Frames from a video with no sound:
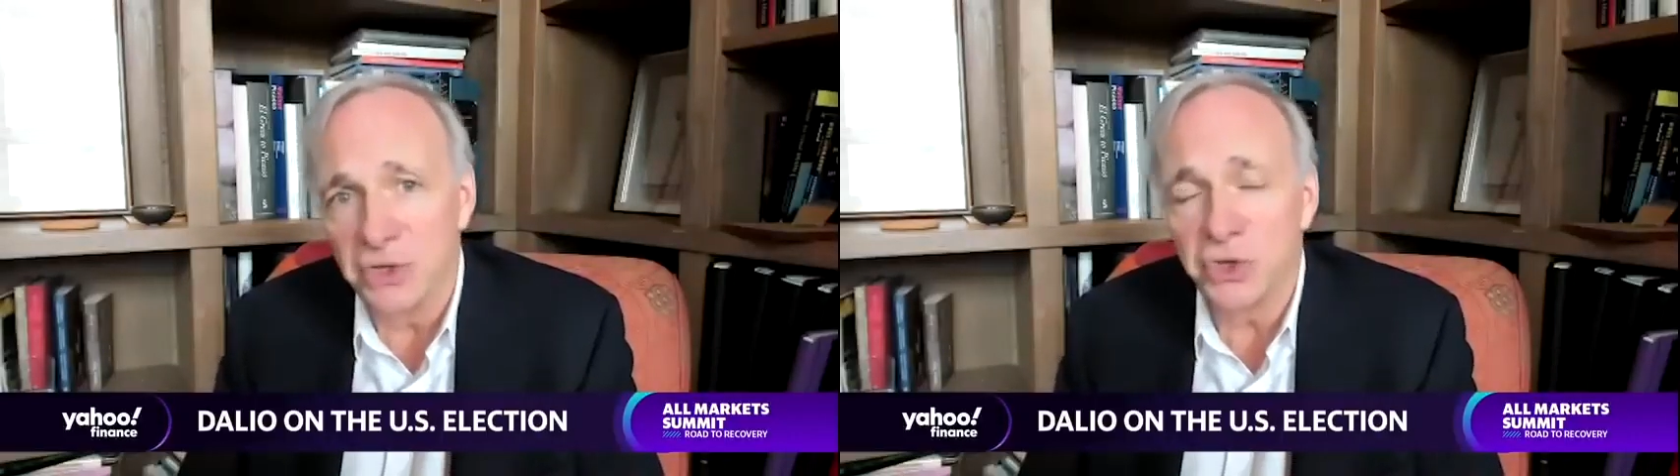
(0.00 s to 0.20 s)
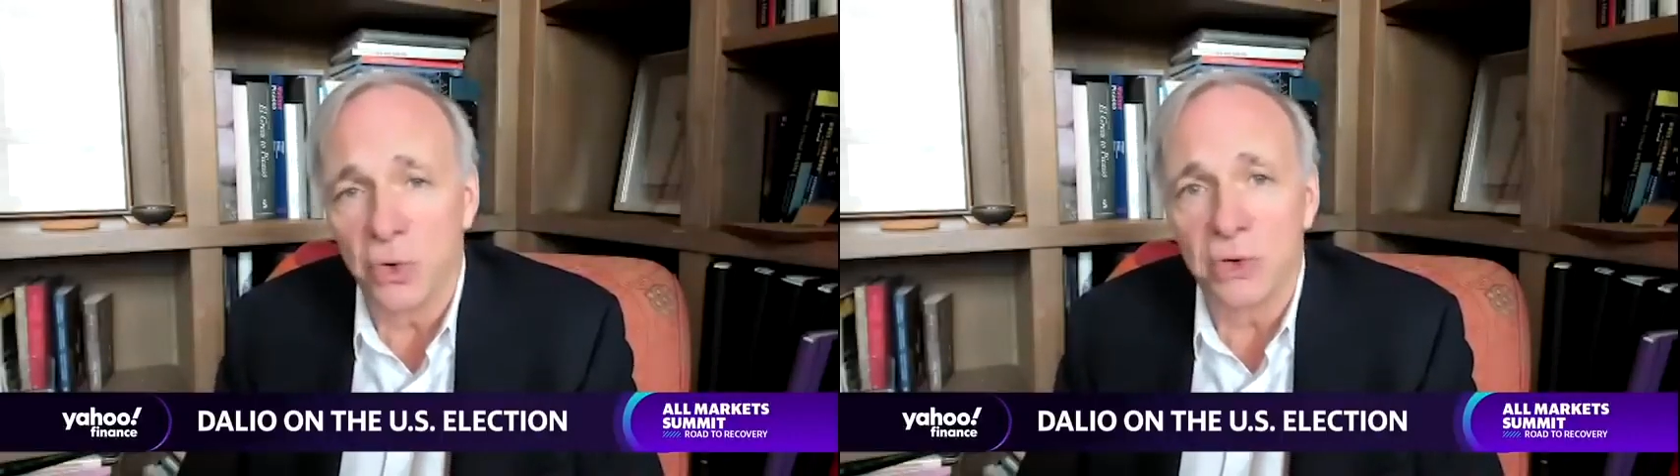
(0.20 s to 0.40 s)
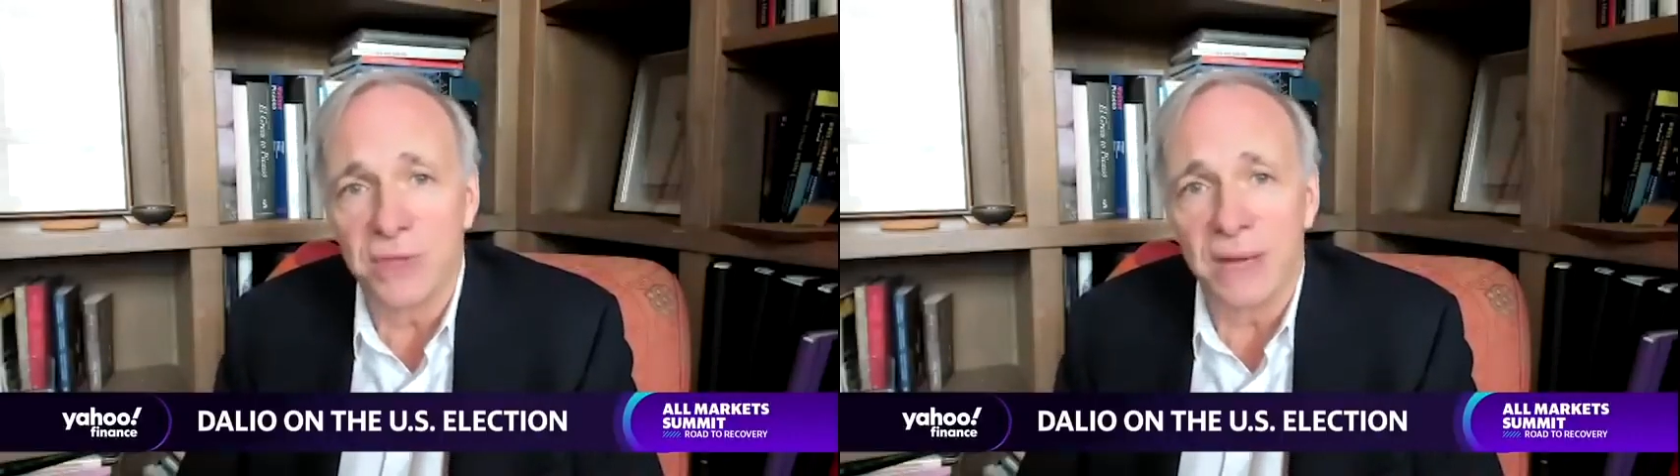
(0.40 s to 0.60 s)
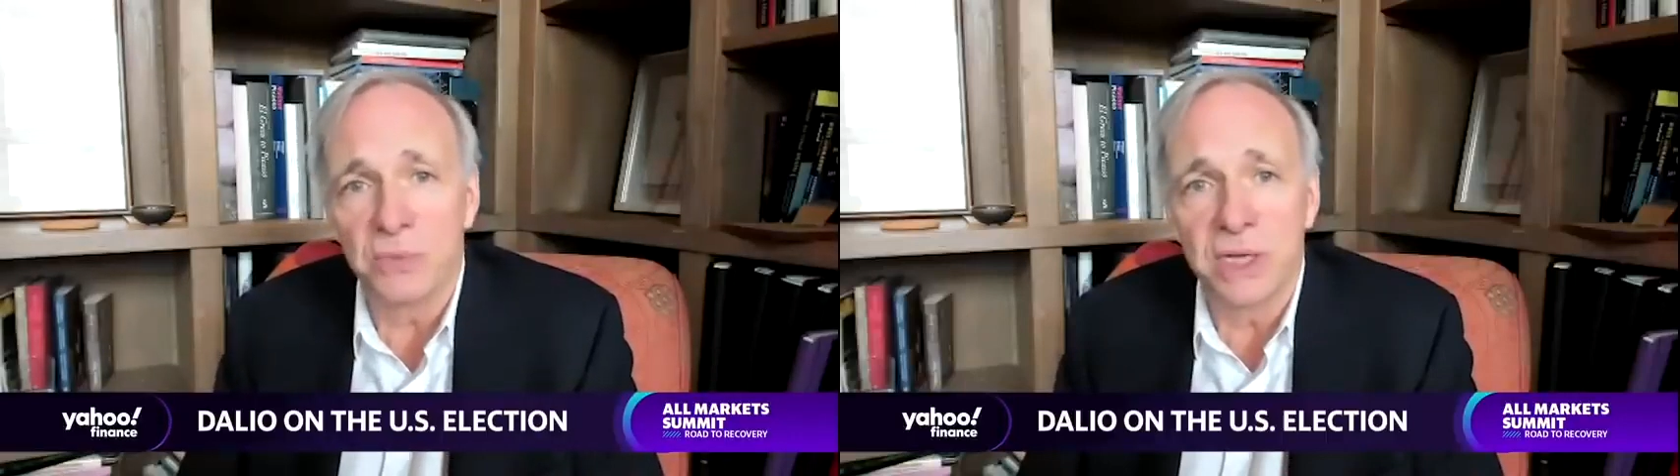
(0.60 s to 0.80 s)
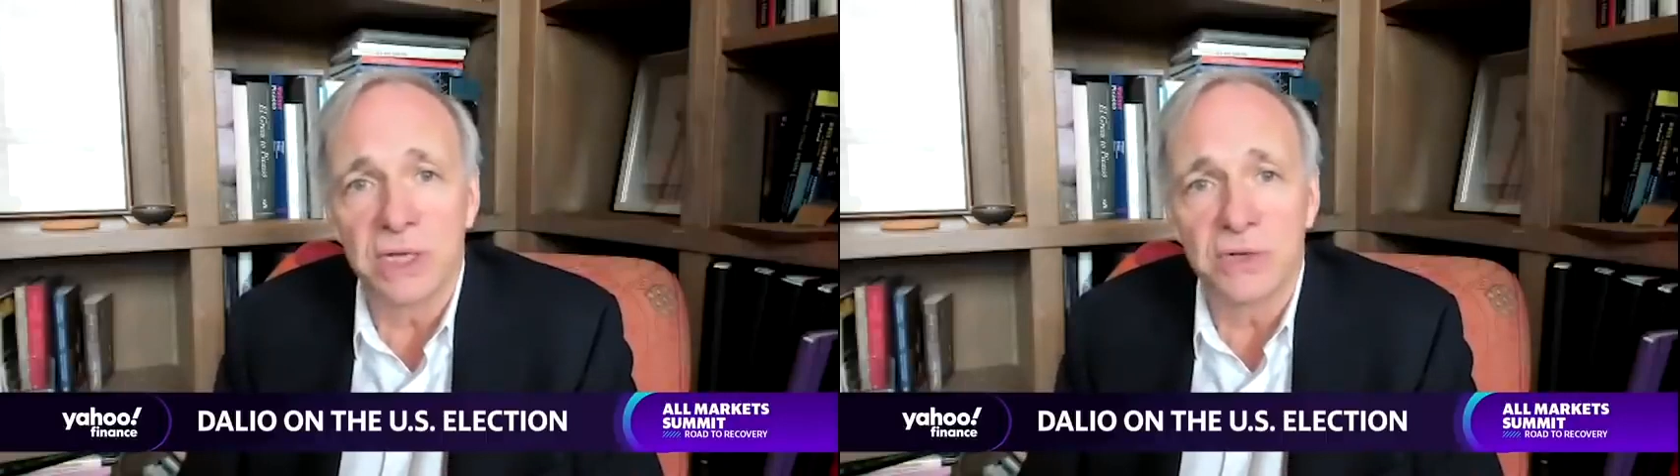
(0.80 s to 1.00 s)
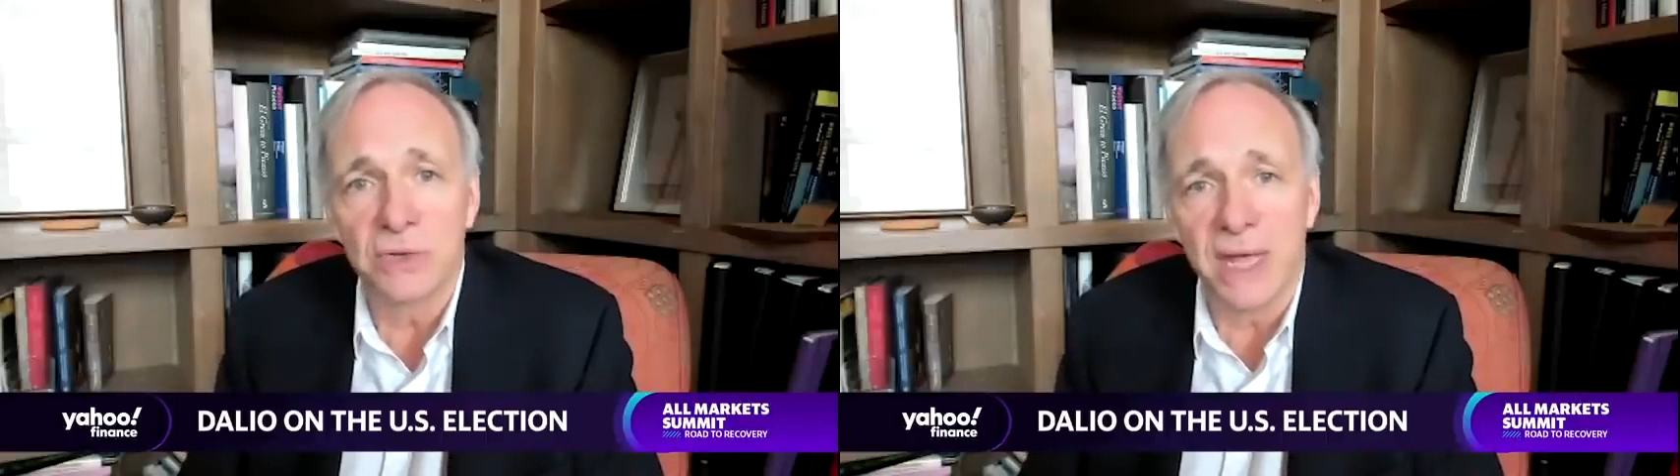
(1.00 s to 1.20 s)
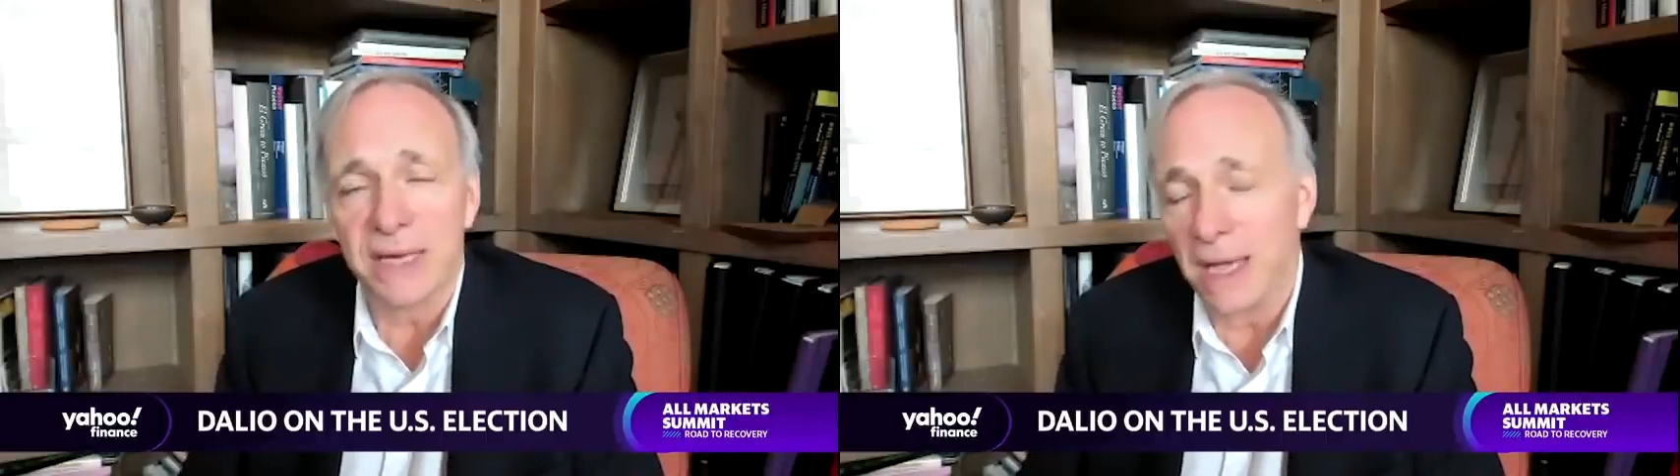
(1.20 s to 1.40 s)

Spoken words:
sure that we can do that,